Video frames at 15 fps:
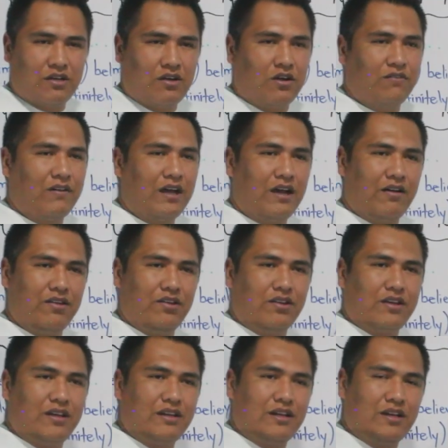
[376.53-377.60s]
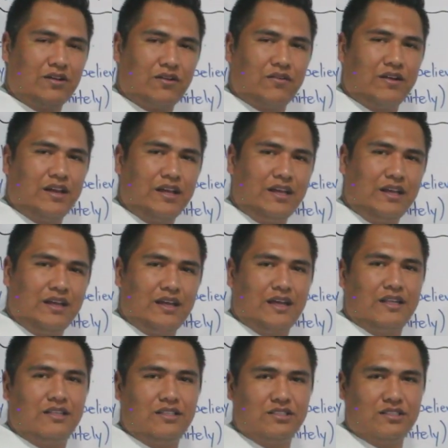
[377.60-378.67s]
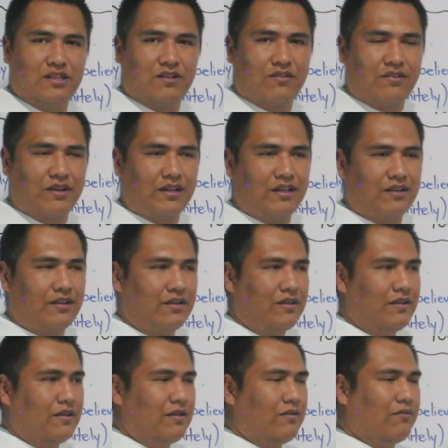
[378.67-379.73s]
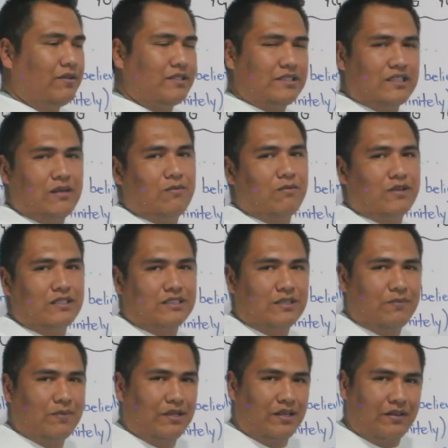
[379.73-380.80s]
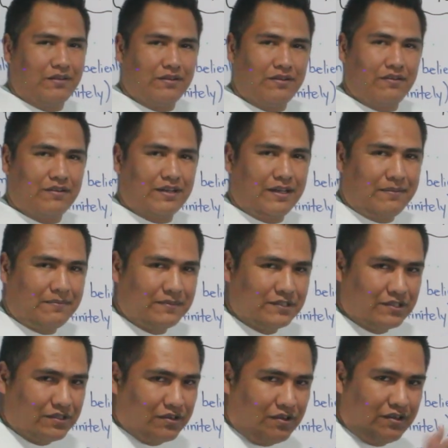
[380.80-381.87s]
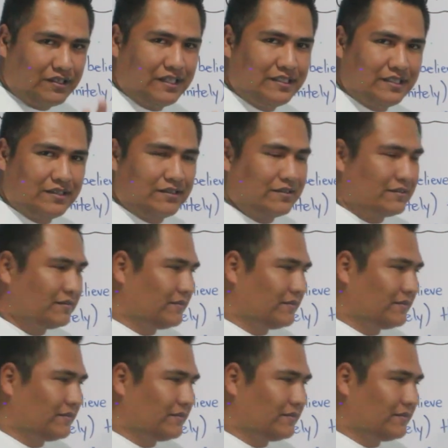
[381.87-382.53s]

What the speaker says: of how you can agree and disagree with someone's opinion, okay? So hold on there.